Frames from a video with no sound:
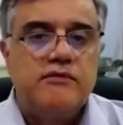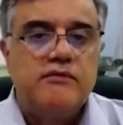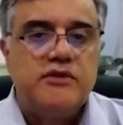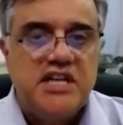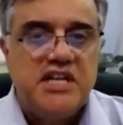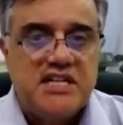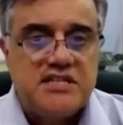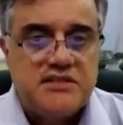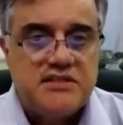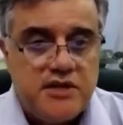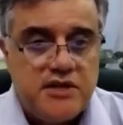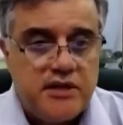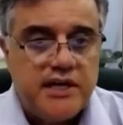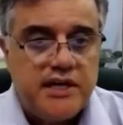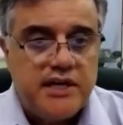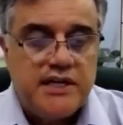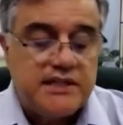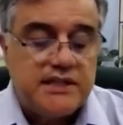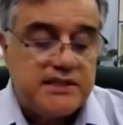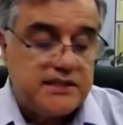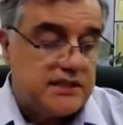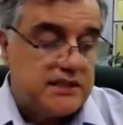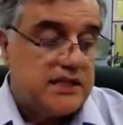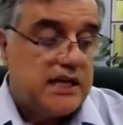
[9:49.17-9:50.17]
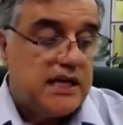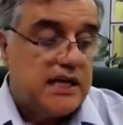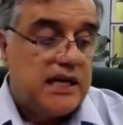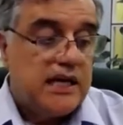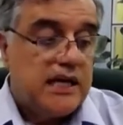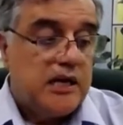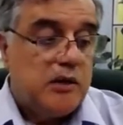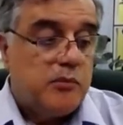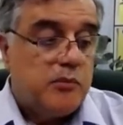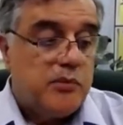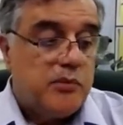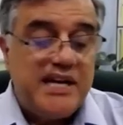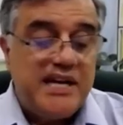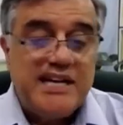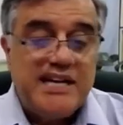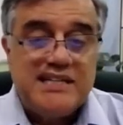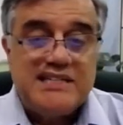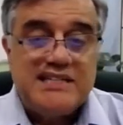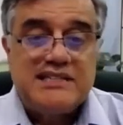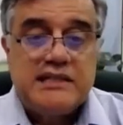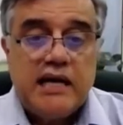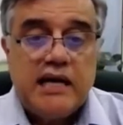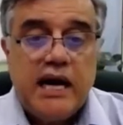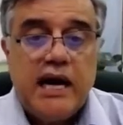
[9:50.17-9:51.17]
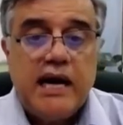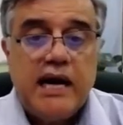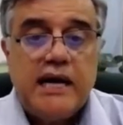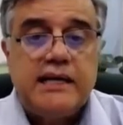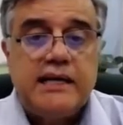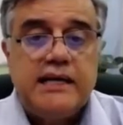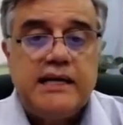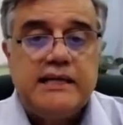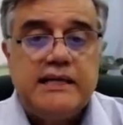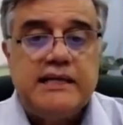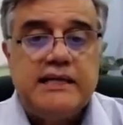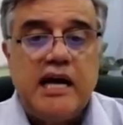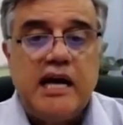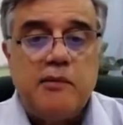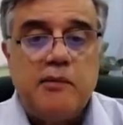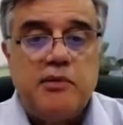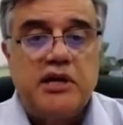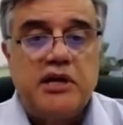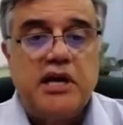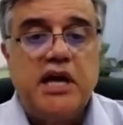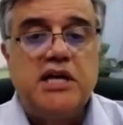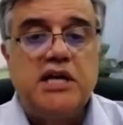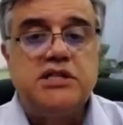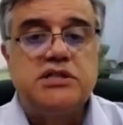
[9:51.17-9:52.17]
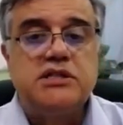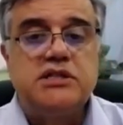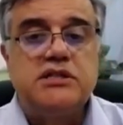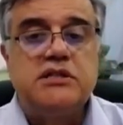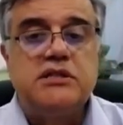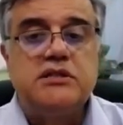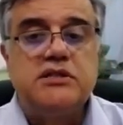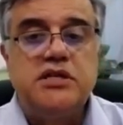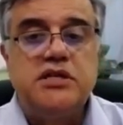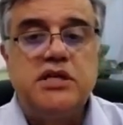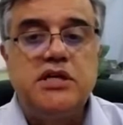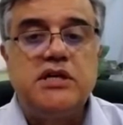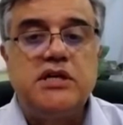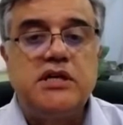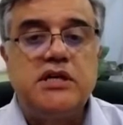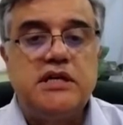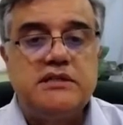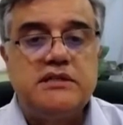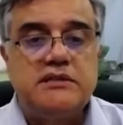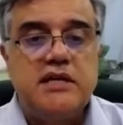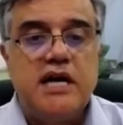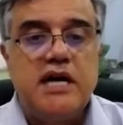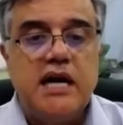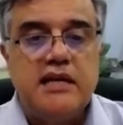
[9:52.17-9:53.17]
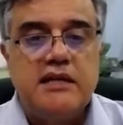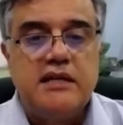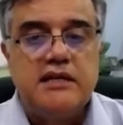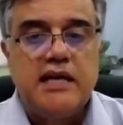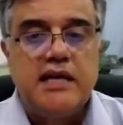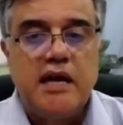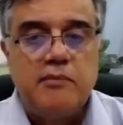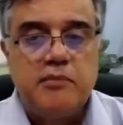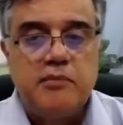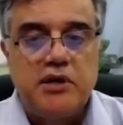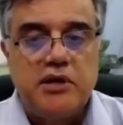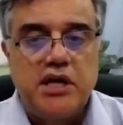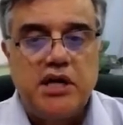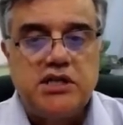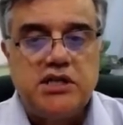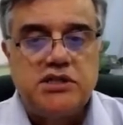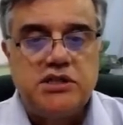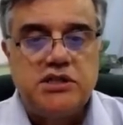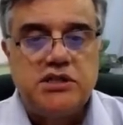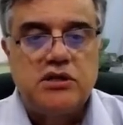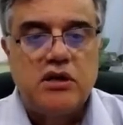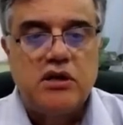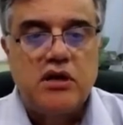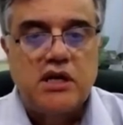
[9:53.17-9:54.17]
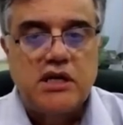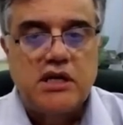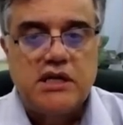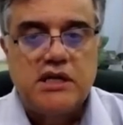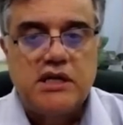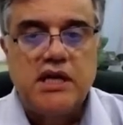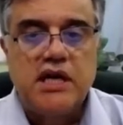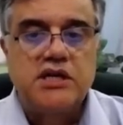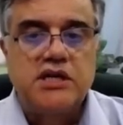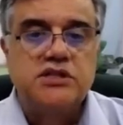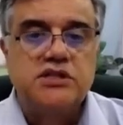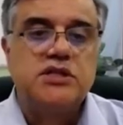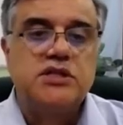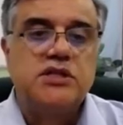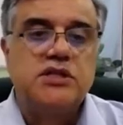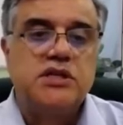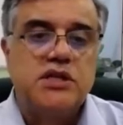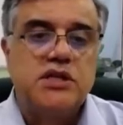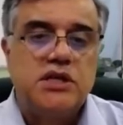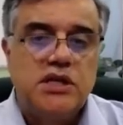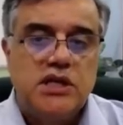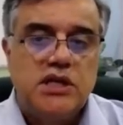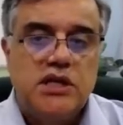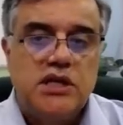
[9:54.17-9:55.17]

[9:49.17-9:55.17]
Yes, there is, but it is not in the application tier. It's not in the application architecture.